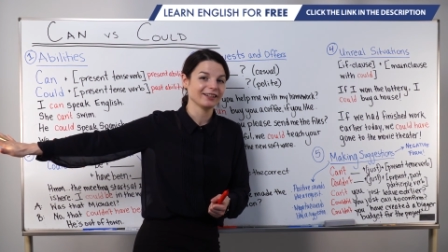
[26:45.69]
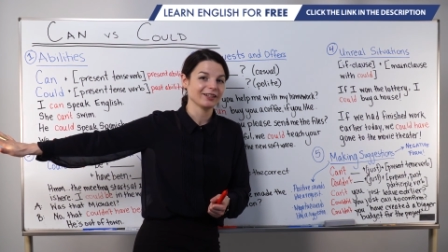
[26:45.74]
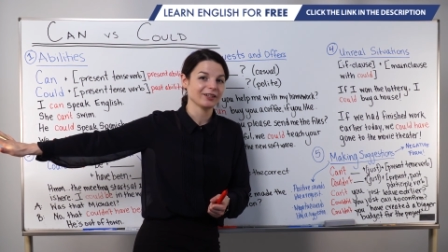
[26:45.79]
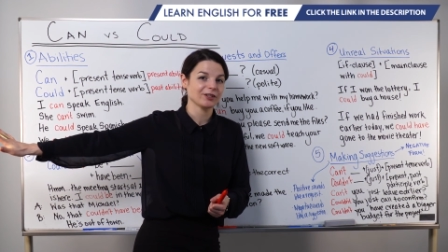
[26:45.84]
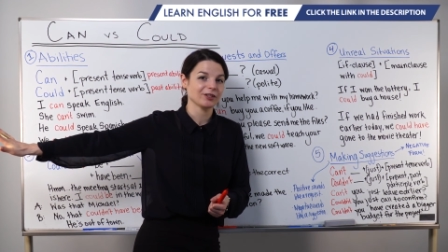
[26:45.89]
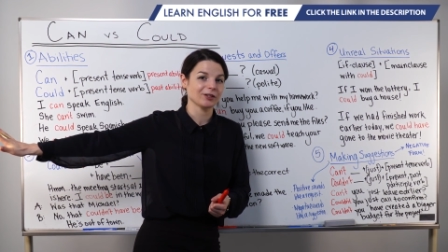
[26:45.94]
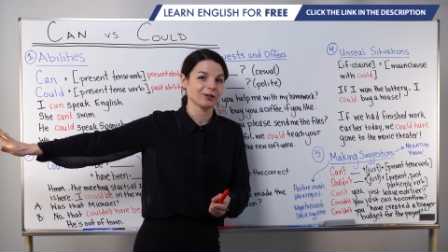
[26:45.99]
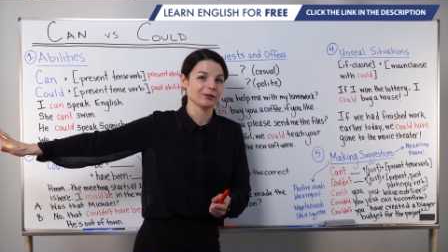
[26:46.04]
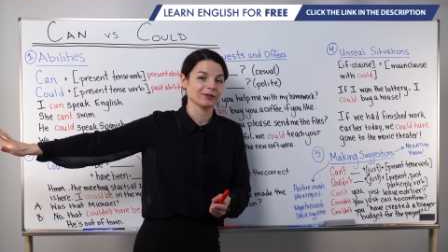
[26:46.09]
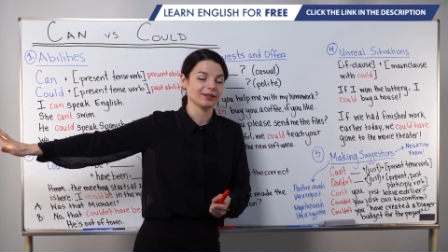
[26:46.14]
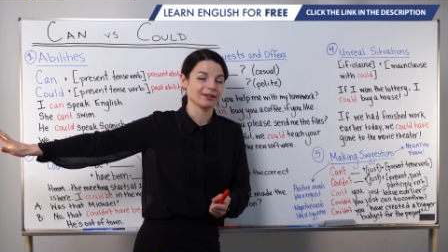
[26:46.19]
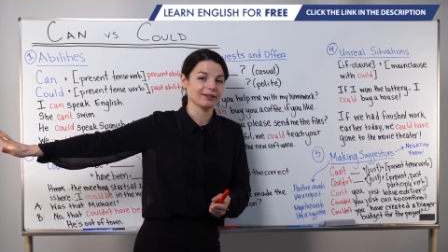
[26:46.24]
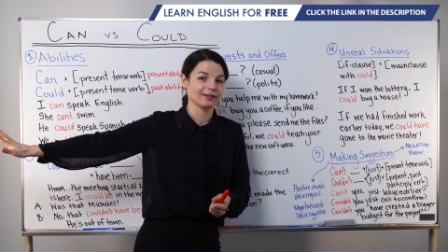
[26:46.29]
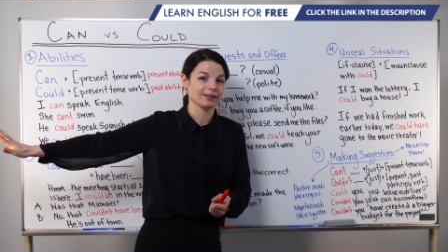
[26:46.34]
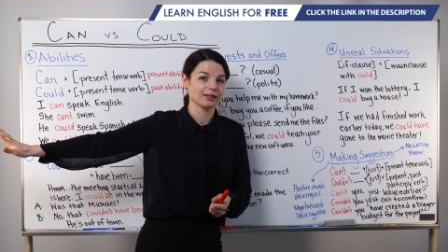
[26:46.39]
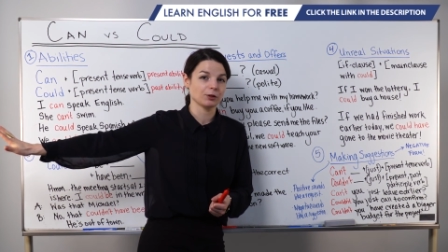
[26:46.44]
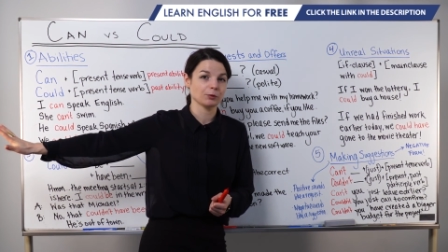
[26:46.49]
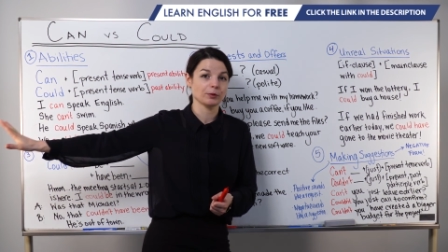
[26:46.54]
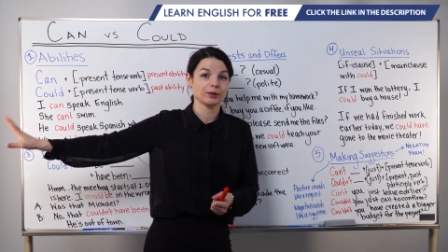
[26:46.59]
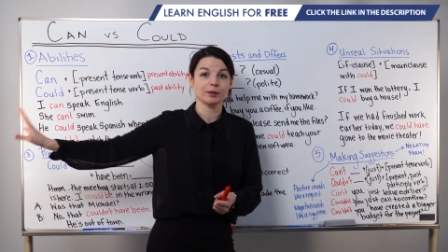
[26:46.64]
shows us
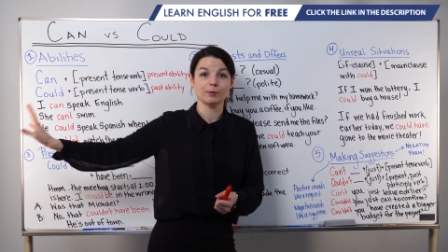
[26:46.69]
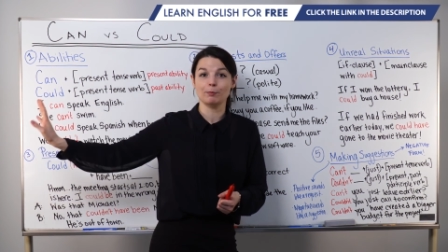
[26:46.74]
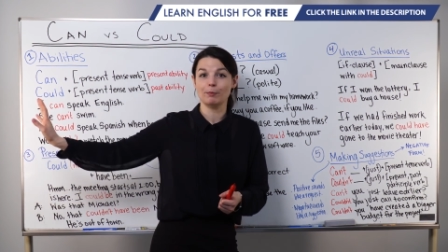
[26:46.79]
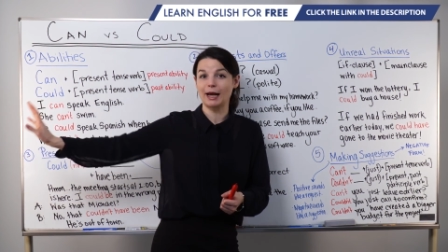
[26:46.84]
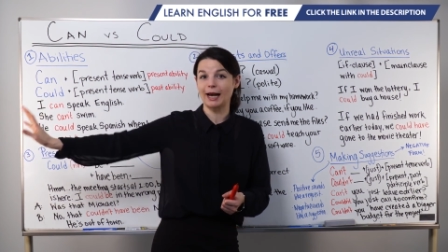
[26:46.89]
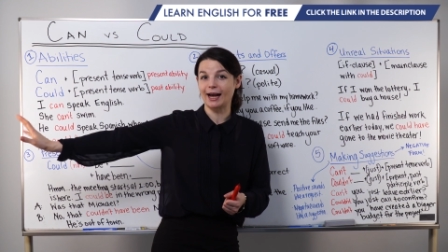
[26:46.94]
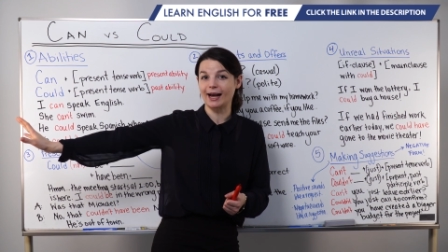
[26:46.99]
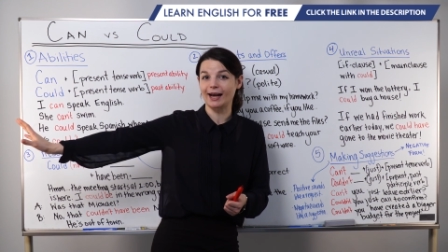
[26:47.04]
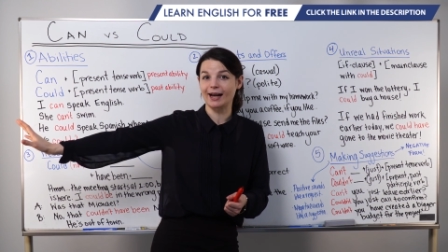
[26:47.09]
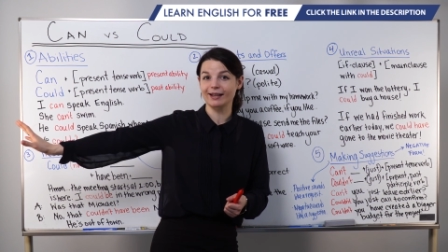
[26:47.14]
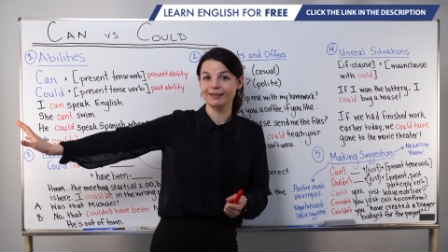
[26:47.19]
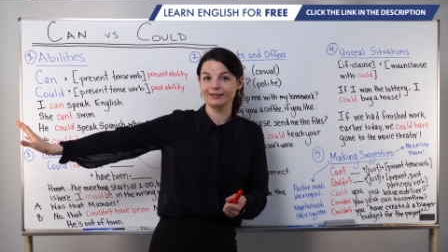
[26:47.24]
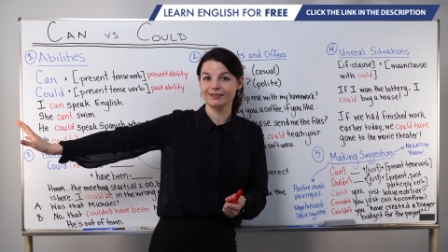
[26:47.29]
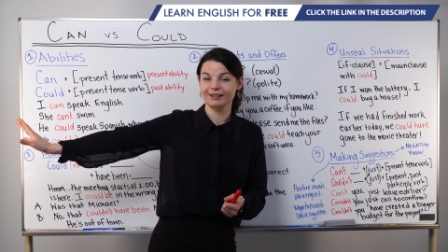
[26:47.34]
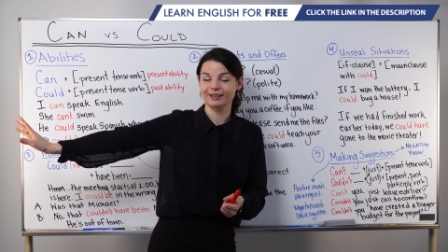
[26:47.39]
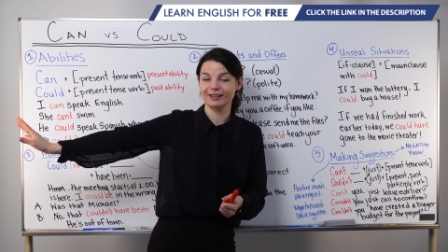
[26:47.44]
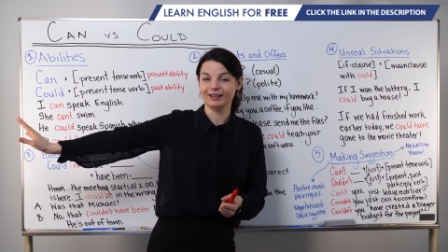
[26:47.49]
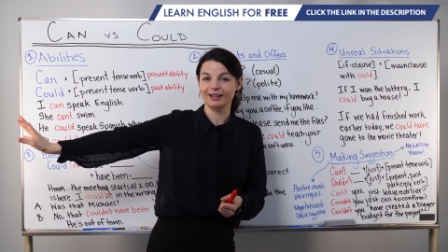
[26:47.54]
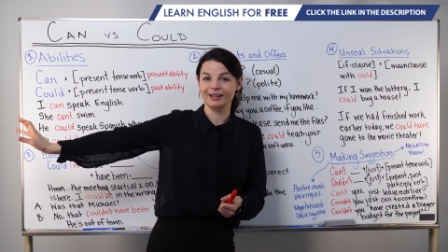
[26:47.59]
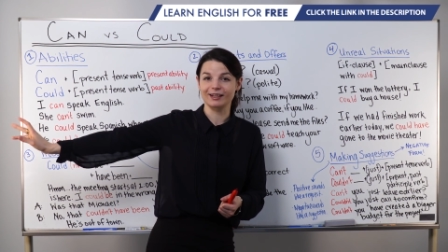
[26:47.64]
this was a past
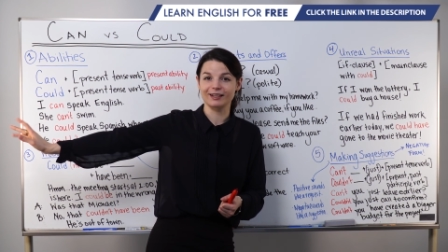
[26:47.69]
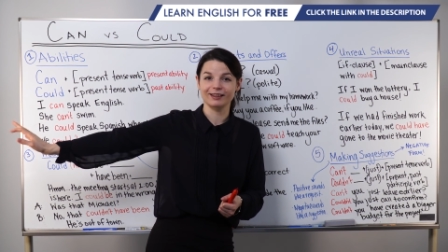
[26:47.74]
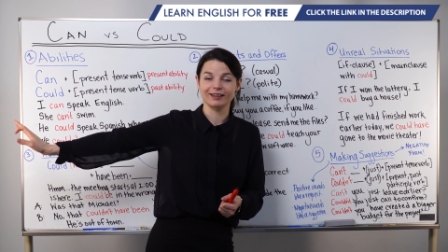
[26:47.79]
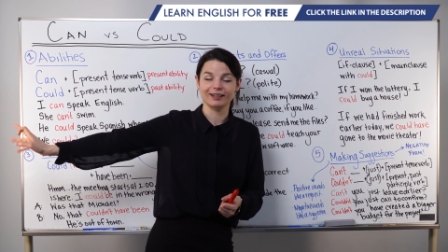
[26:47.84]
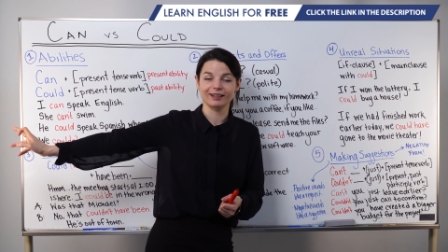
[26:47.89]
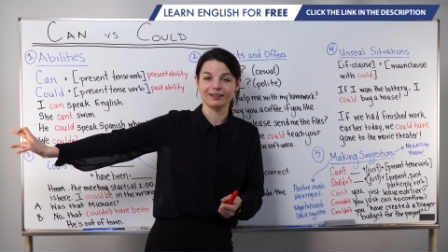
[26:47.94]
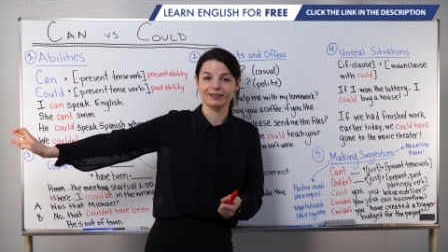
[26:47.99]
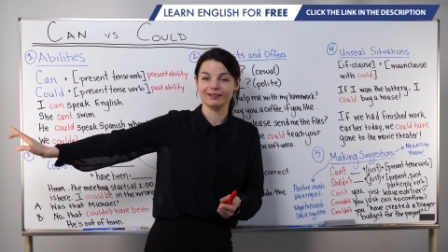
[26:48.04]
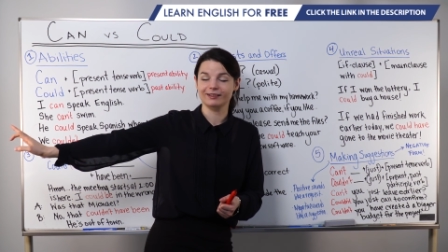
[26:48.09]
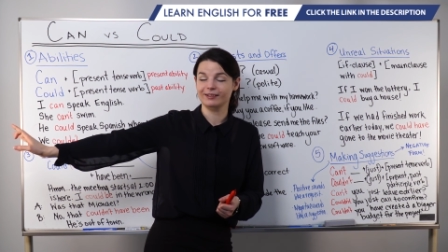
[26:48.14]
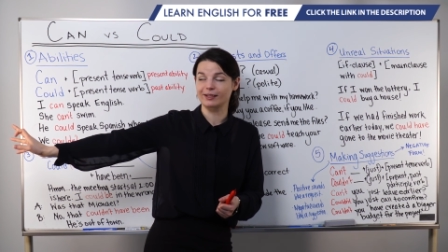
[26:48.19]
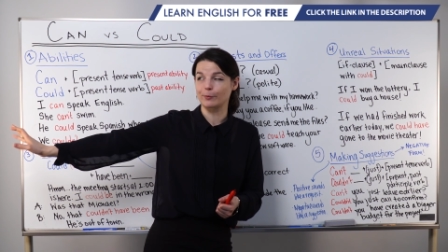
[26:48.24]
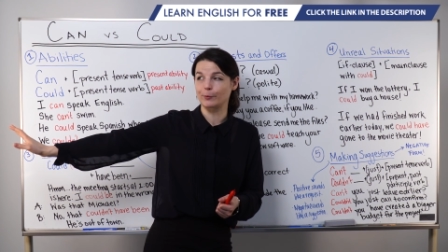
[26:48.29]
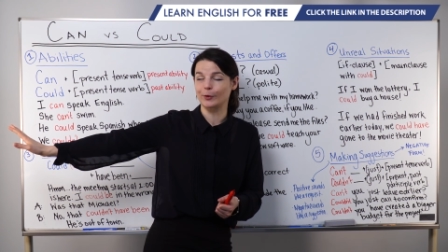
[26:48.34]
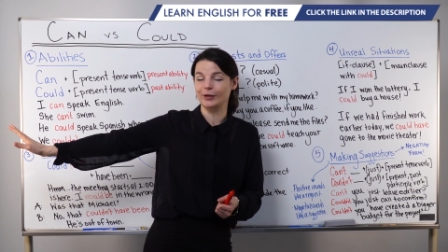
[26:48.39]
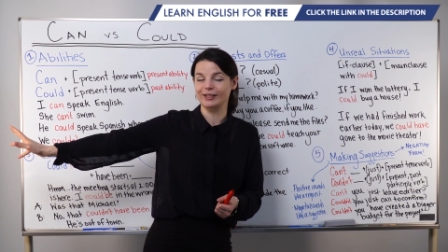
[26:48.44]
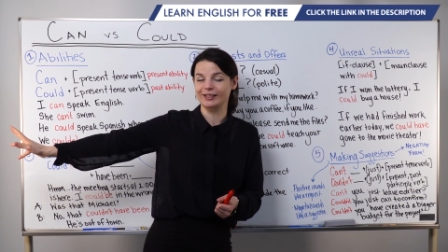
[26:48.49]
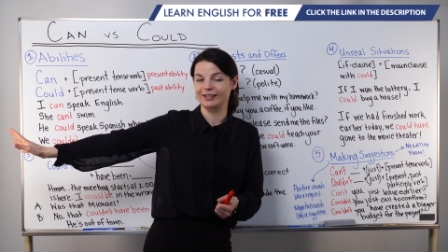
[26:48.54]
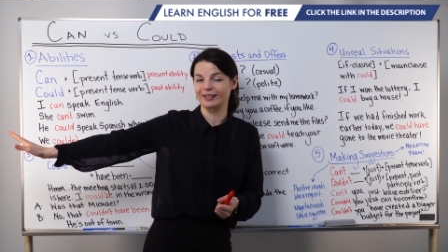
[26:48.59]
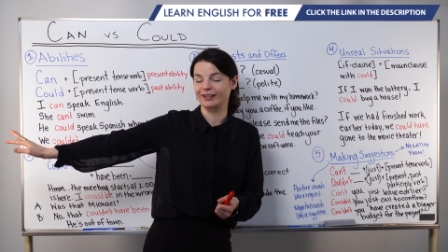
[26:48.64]
thing that
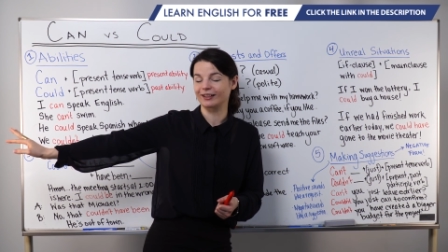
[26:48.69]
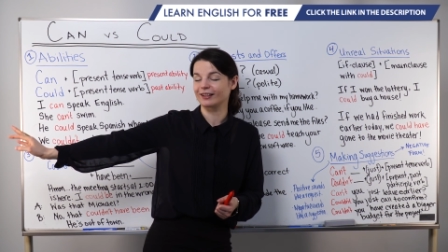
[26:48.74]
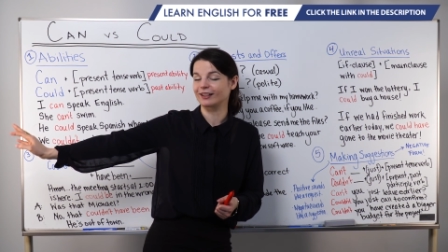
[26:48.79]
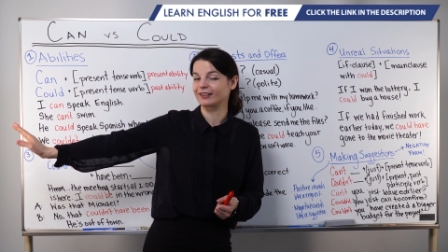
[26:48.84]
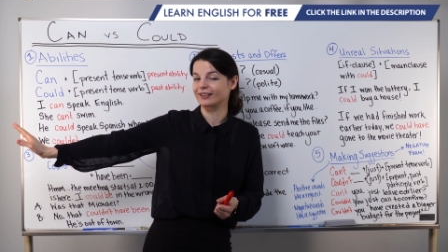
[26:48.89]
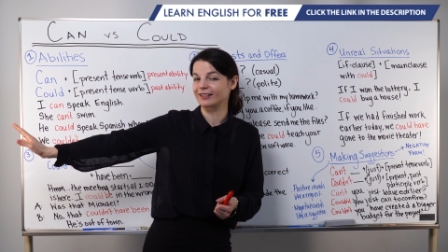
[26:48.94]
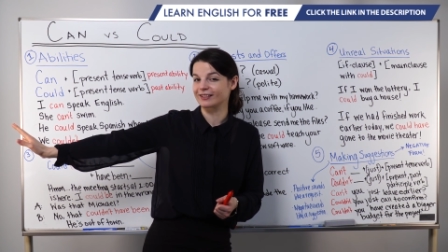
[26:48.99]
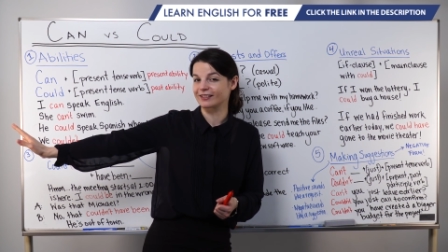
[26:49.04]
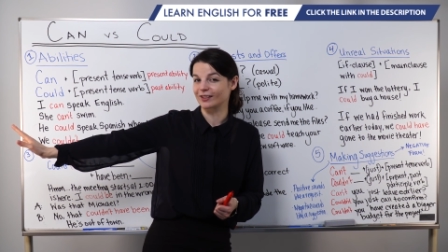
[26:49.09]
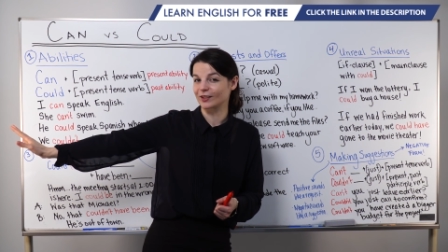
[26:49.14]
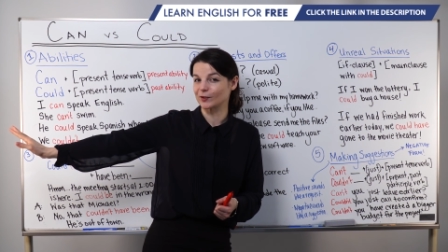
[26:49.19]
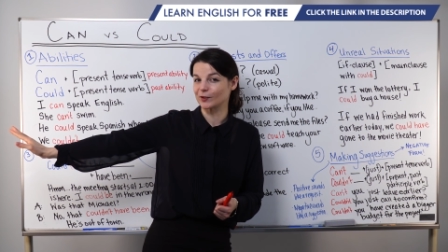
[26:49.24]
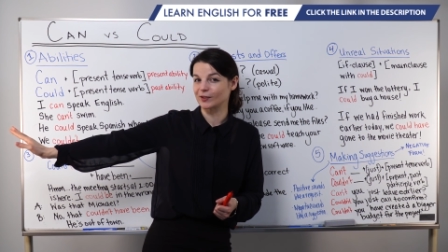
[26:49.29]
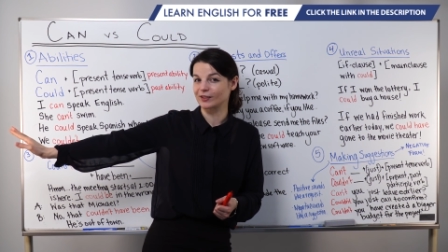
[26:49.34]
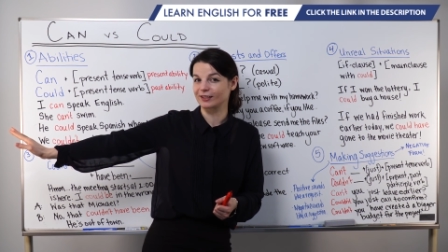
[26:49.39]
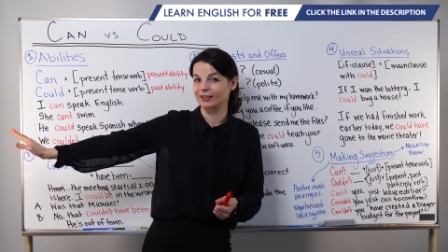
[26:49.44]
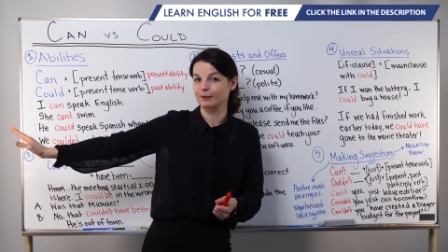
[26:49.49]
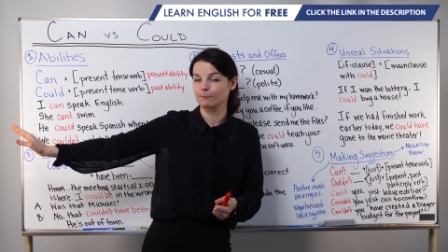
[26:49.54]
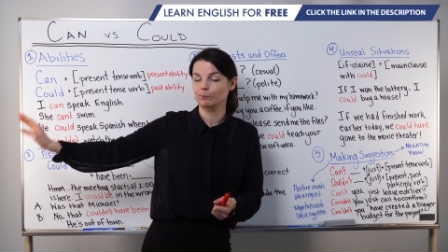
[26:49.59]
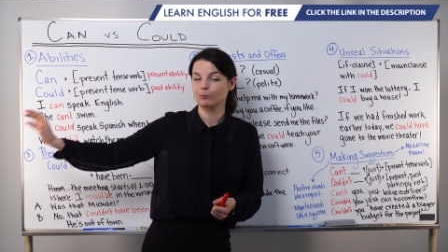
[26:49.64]
someone did, the listener
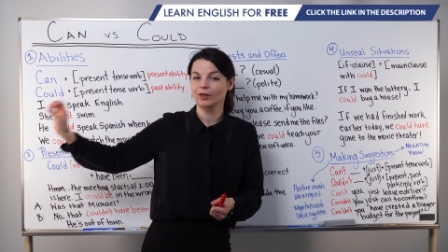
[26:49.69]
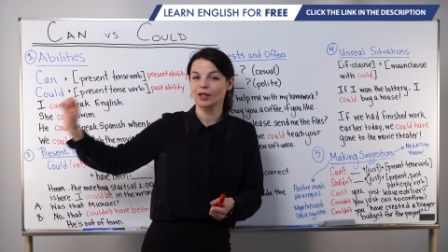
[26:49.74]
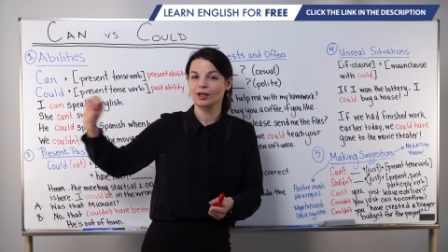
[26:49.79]
did.